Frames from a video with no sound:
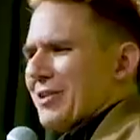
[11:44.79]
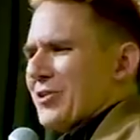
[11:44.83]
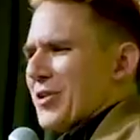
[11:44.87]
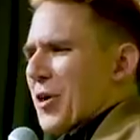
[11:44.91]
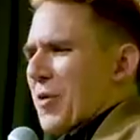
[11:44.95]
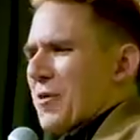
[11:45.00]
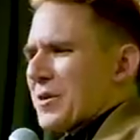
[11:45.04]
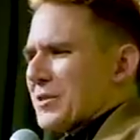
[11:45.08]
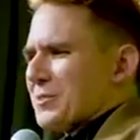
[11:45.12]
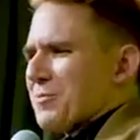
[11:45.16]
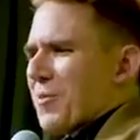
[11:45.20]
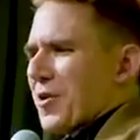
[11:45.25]
don't
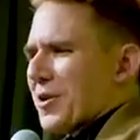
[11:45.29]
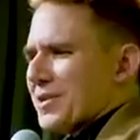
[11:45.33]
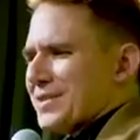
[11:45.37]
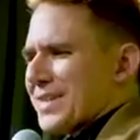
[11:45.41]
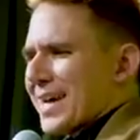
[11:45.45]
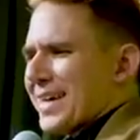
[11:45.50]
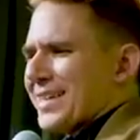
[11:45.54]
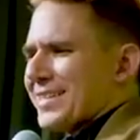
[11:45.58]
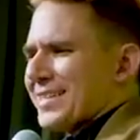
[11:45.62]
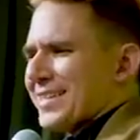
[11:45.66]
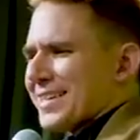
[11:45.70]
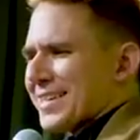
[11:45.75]
know what's more
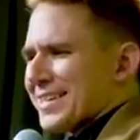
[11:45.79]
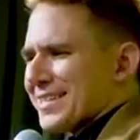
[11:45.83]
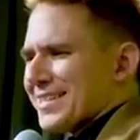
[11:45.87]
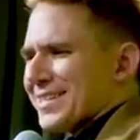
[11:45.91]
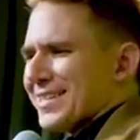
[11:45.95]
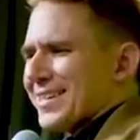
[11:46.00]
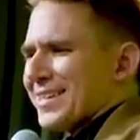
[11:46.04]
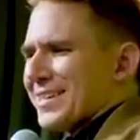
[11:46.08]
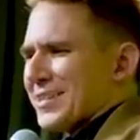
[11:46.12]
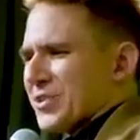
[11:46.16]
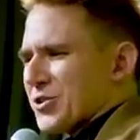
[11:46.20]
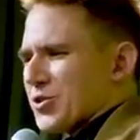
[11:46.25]
deadly,
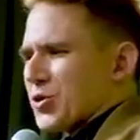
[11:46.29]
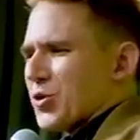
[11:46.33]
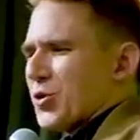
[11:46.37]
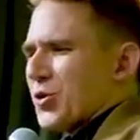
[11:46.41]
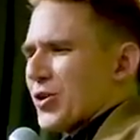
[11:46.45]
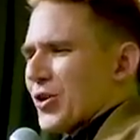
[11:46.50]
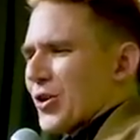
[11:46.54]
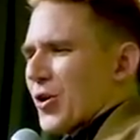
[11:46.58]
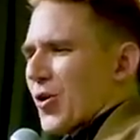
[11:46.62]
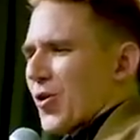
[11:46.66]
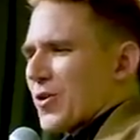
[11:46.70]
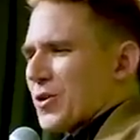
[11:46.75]
the
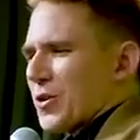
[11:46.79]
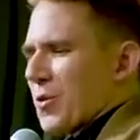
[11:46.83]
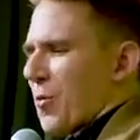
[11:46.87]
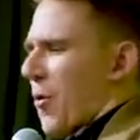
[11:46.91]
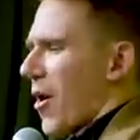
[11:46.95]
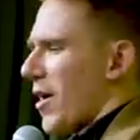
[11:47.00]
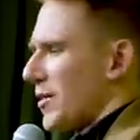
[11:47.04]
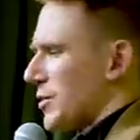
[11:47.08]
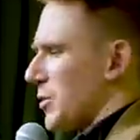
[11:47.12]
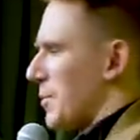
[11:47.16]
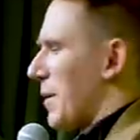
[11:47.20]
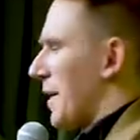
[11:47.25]
intruder or the
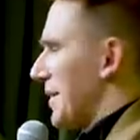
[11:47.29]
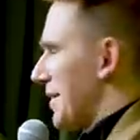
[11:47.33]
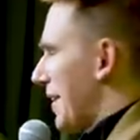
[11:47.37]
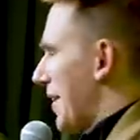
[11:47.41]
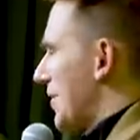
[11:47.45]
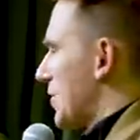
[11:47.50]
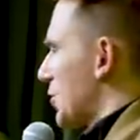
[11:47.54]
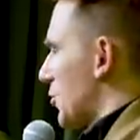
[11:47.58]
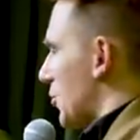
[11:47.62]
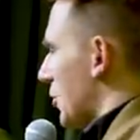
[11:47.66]
walk to my light